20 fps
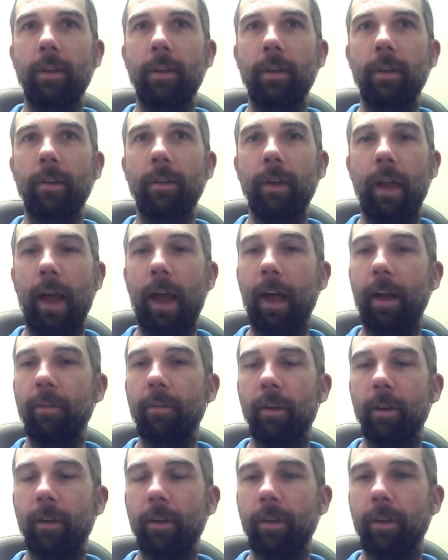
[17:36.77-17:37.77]
to have
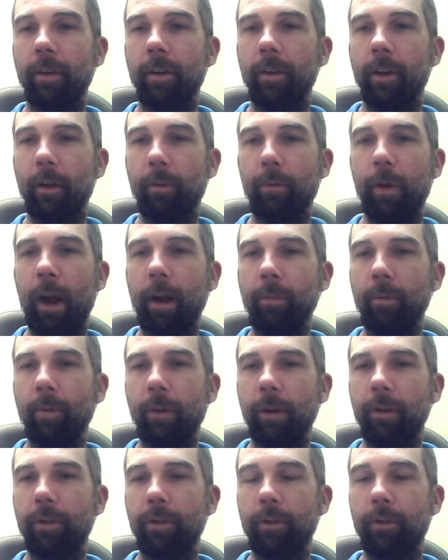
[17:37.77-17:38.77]
a, a rapper
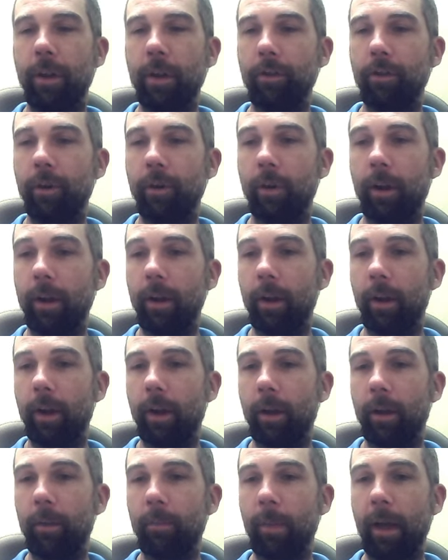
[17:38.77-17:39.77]
as your teacher. Like
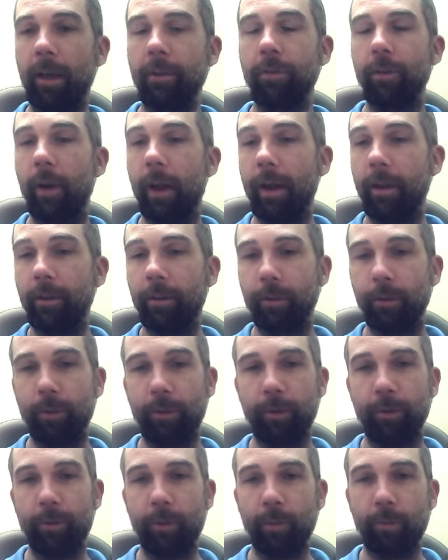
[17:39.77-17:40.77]
uh, Masta Ace was
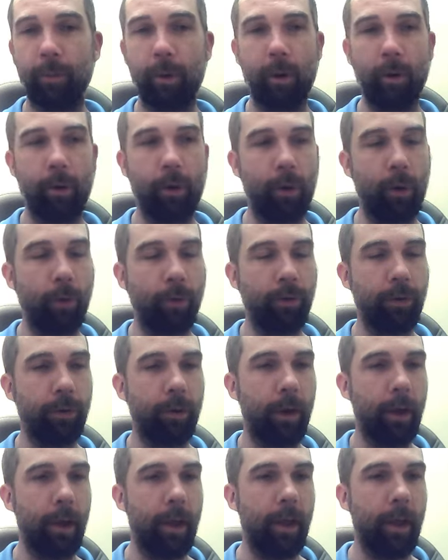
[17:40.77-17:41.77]
a football coach,
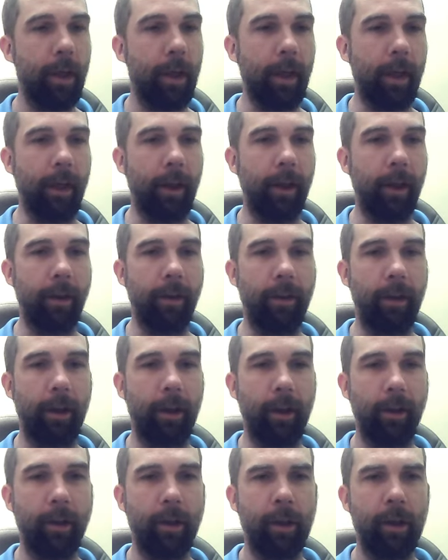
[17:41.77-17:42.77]
and
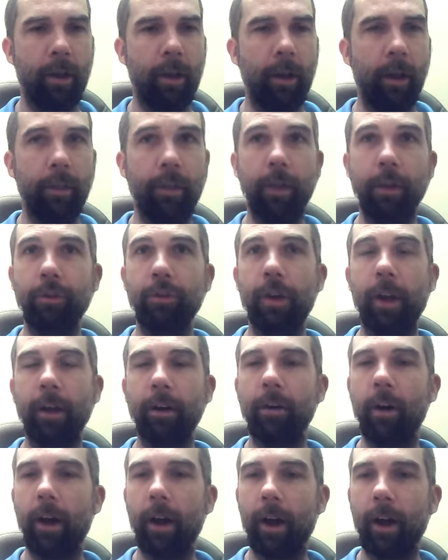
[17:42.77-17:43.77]
uh, I think
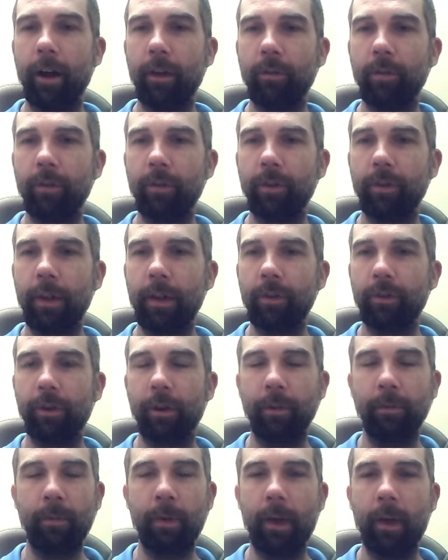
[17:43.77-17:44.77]
J-Live was a
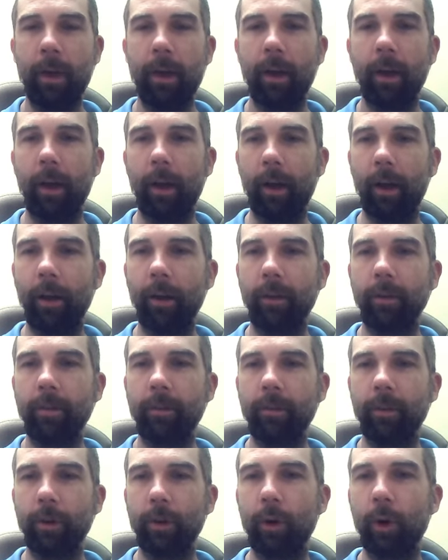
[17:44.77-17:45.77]
teacher. Uh,
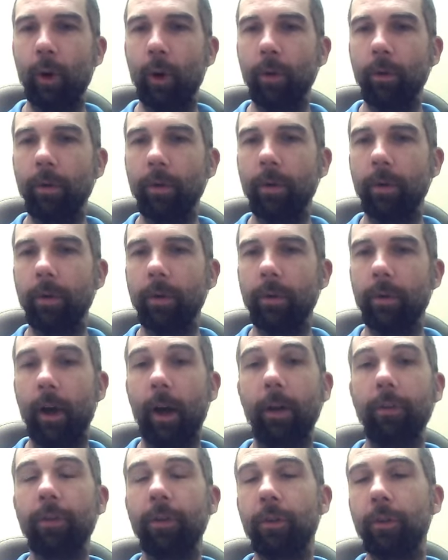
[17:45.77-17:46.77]
so, you know, to
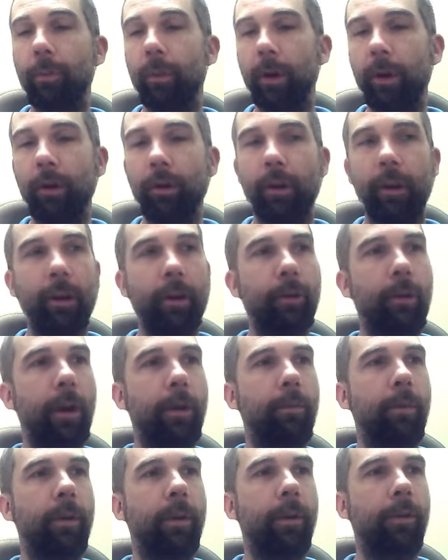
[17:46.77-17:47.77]
us it's a bigger deal,
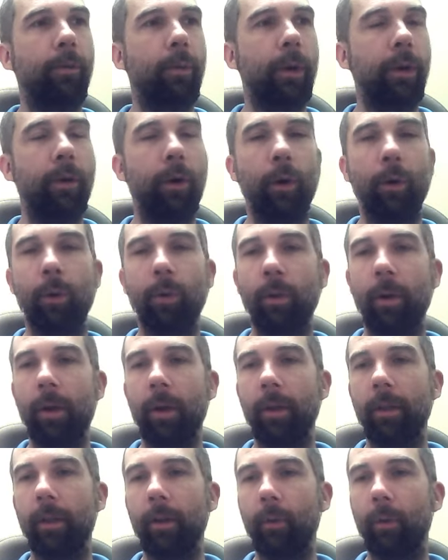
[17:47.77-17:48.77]
right? Because we know
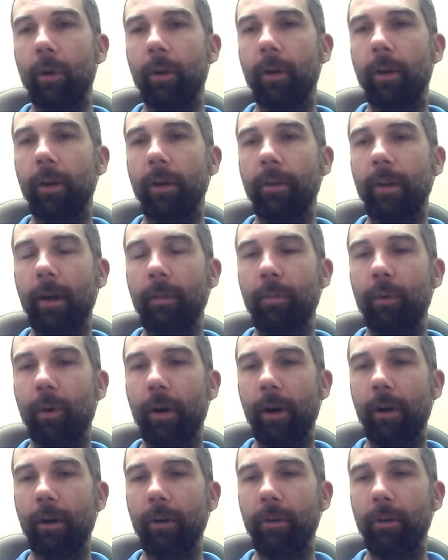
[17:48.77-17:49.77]
and we're the
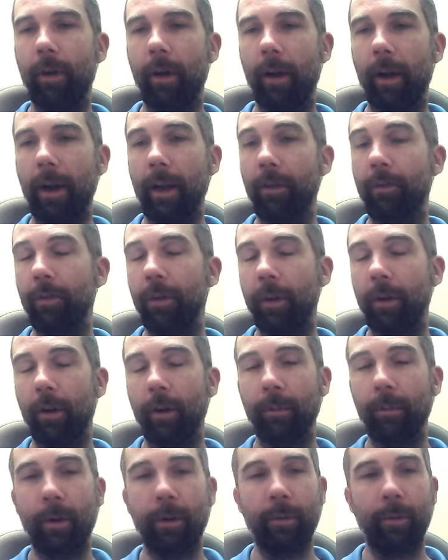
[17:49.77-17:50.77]
contemporaries. Uh, I guess to
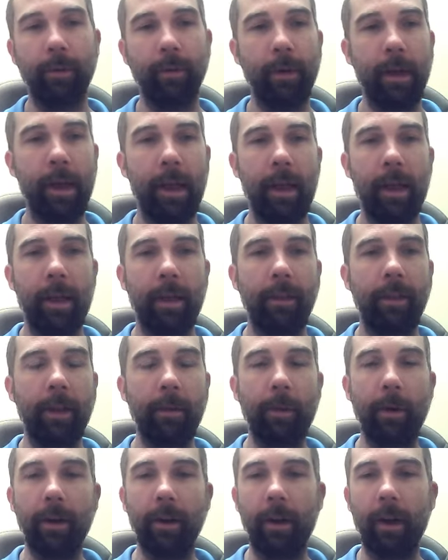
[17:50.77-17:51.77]
young people, they
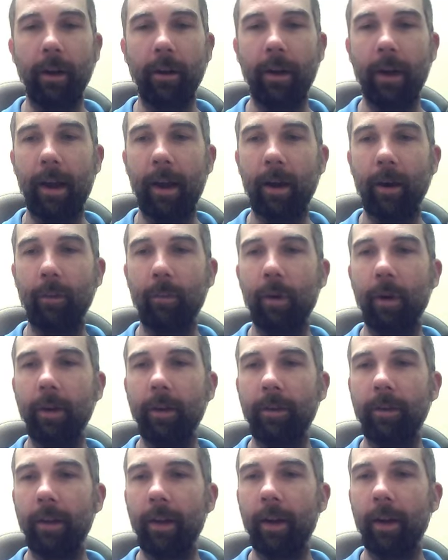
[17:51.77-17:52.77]
might not care,
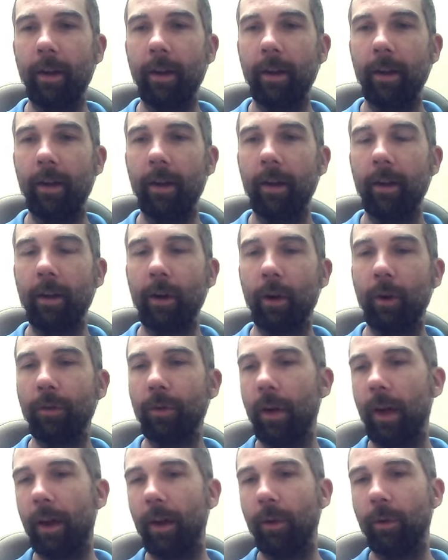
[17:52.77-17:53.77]
but, uh, you know, it's
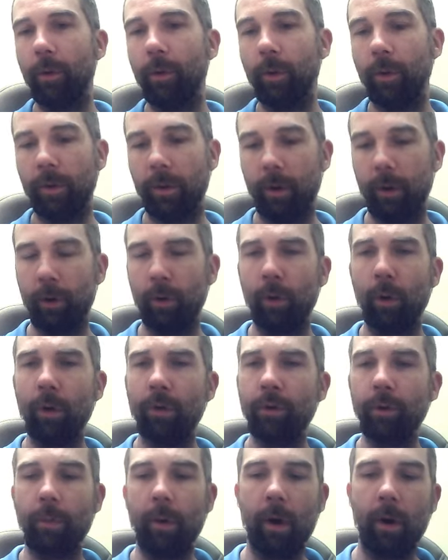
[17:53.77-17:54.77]
kind of cool. You know,
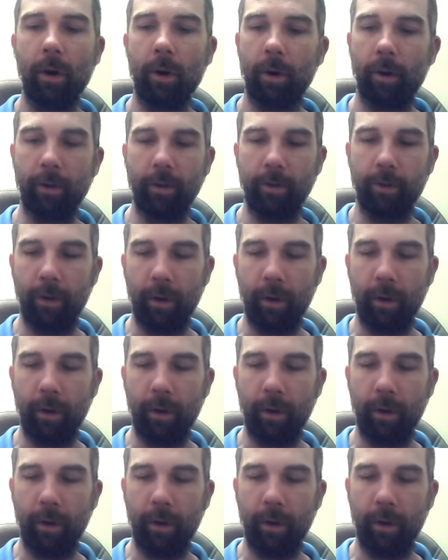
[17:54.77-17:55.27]
Lord Jamar is